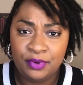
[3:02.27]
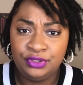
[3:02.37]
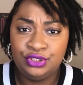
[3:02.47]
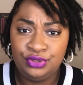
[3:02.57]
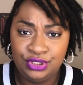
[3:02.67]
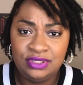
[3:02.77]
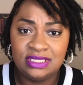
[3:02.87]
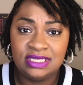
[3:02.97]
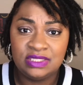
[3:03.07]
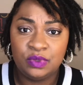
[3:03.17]
do use
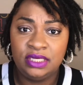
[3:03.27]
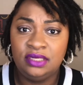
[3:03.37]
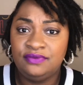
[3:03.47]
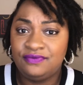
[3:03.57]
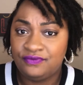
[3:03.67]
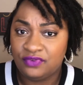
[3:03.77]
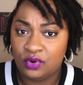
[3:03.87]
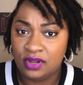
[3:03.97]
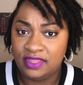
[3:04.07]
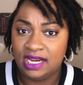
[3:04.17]
this one
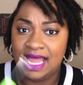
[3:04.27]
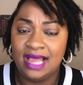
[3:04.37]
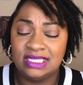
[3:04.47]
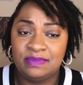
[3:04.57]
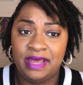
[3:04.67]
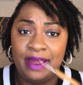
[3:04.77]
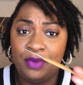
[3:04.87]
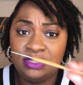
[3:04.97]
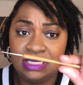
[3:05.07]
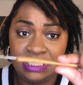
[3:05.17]
for their locks, but I
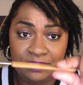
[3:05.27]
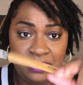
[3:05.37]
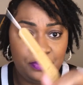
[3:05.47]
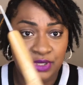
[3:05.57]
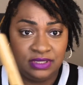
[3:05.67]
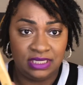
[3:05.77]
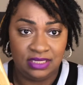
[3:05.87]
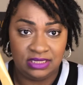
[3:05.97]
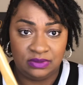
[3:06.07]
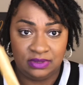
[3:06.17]
mostly see people using
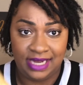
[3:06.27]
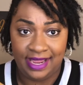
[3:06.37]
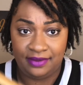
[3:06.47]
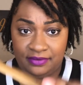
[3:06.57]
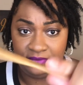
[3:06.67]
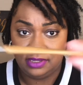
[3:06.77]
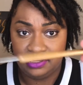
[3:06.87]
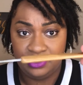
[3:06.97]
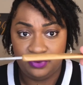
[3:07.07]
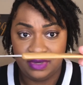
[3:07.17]
this, like
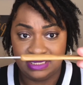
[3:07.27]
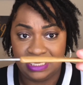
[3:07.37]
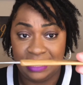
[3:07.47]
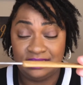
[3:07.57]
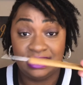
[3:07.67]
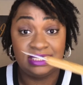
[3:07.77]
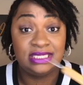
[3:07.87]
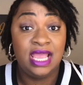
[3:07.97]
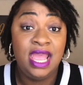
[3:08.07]
little ones like this.